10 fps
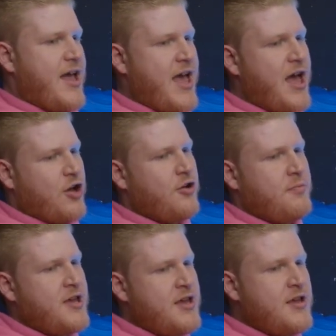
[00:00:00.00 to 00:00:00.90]
it could
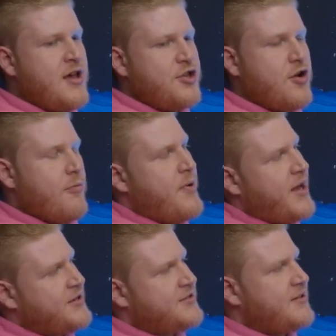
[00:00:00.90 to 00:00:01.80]
be your
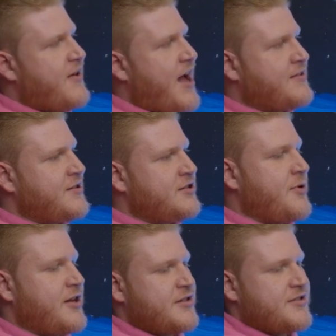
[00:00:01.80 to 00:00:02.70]
biggest advantage,
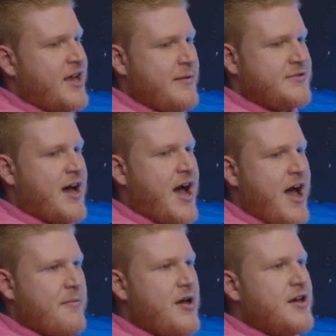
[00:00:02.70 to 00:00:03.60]
but at the same
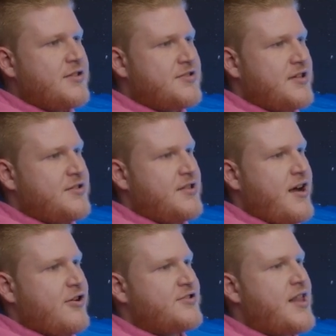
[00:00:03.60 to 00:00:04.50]
time, since
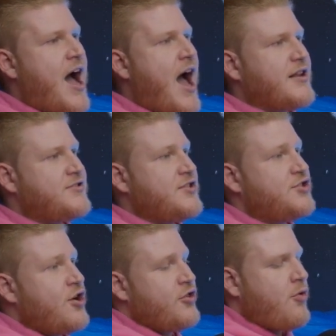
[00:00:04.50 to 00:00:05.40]

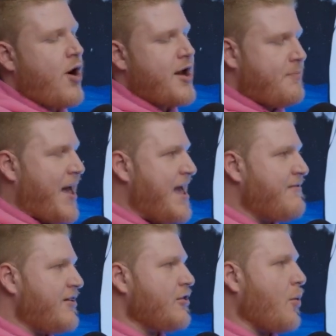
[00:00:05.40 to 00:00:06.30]
you're the one paving the